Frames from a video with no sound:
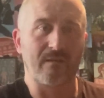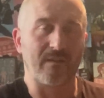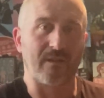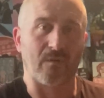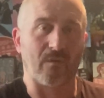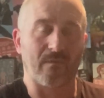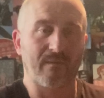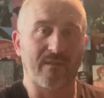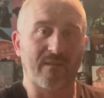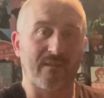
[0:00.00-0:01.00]
you know,
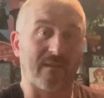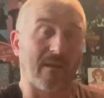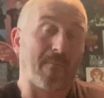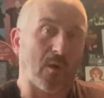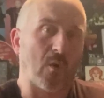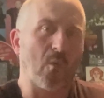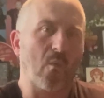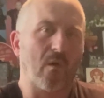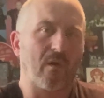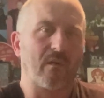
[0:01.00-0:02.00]

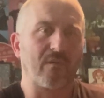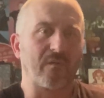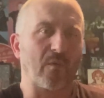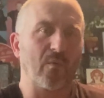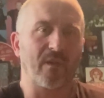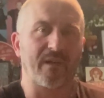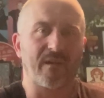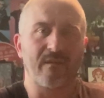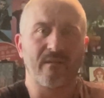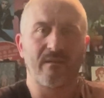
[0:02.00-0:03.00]
typical
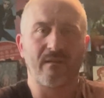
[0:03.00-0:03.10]
Nolan